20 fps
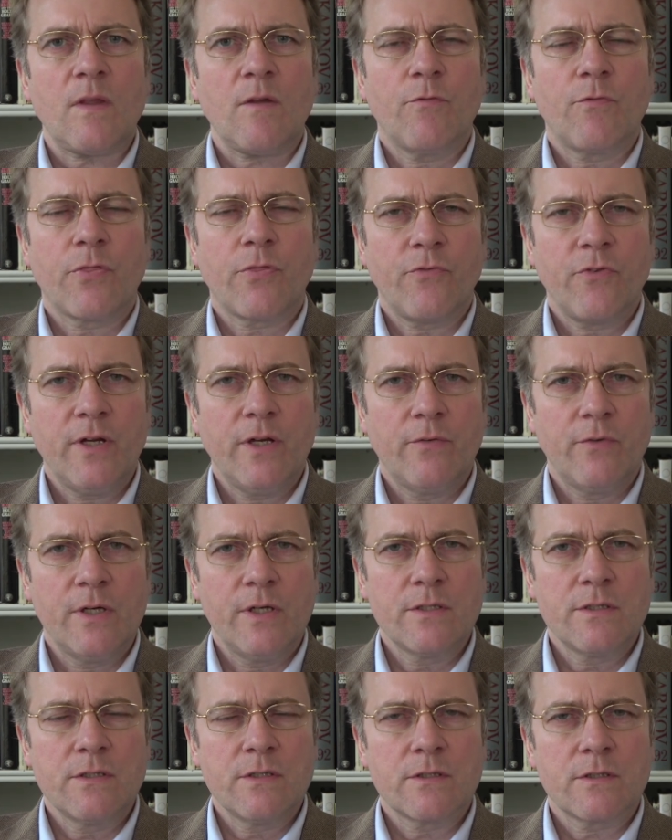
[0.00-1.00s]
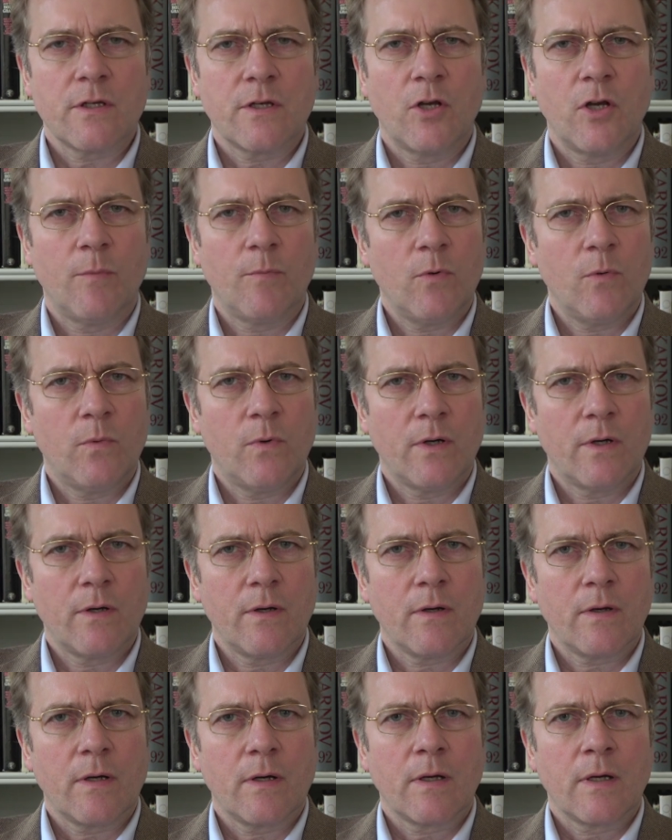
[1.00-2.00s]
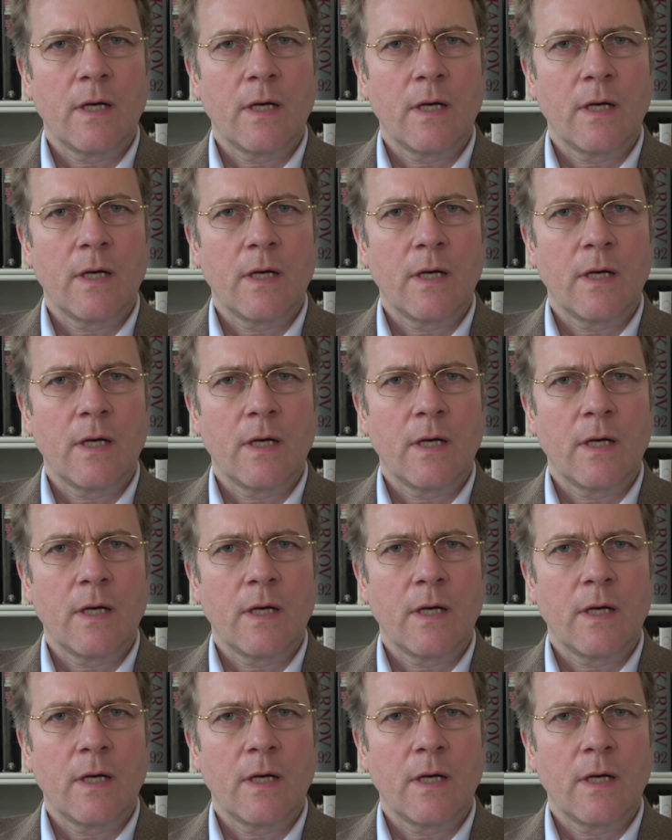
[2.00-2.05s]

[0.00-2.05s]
three reasons. Number one,